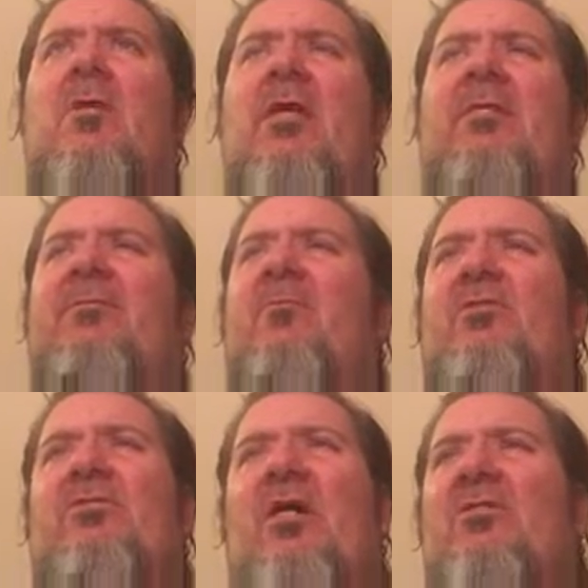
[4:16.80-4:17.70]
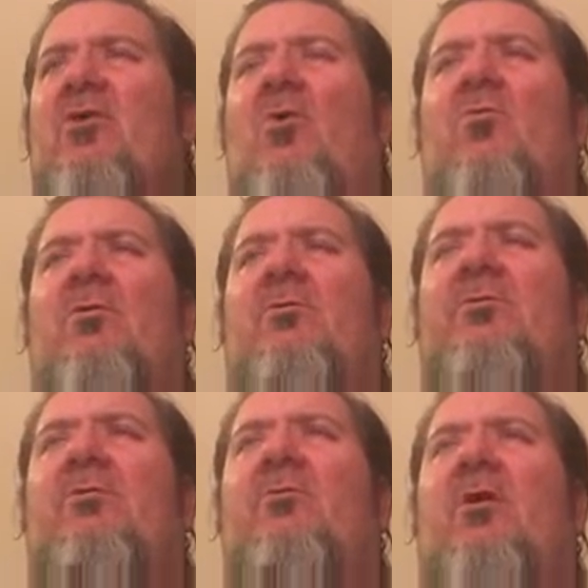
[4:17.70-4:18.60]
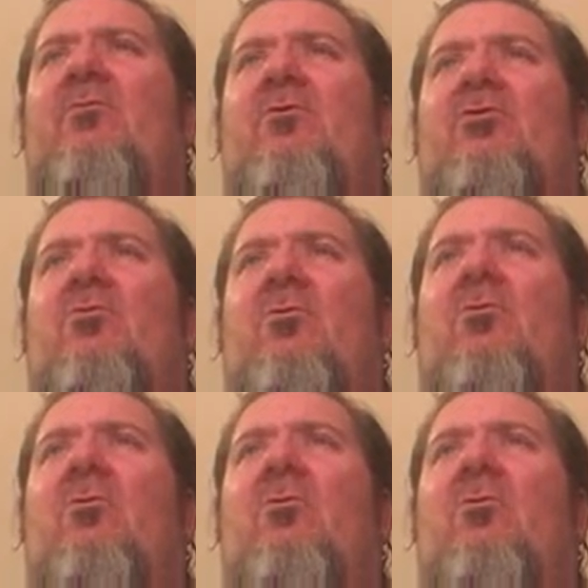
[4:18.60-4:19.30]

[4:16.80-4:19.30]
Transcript: anything besides homework that they do after school,